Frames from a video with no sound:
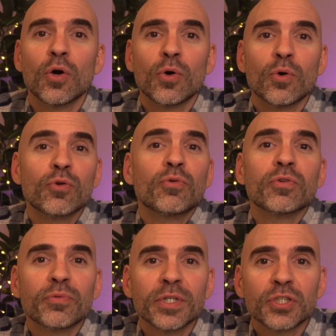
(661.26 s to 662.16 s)
or
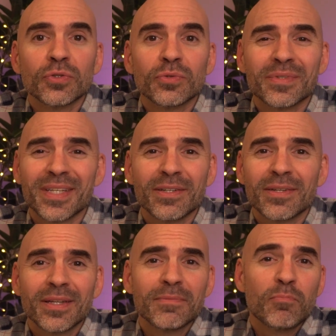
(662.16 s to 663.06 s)
current ratio, they
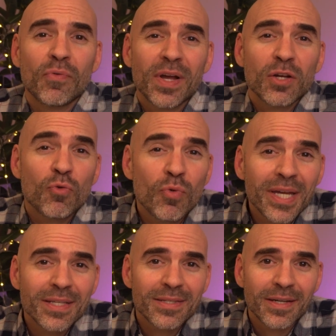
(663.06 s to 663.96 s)
provide quick
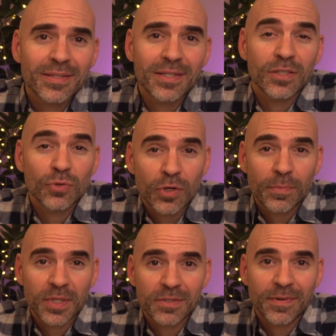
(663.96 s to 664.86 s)
insights into the
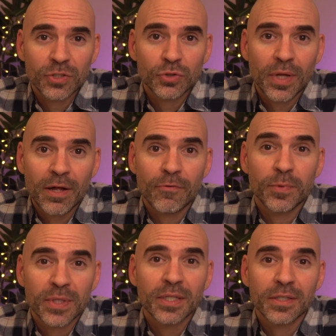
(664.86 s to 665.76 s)
company's financial health,
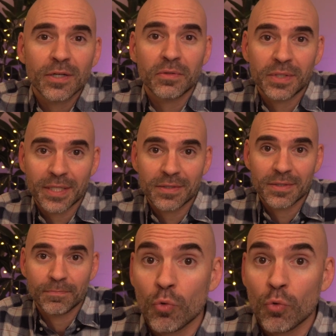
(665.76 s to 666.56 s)
but they need context.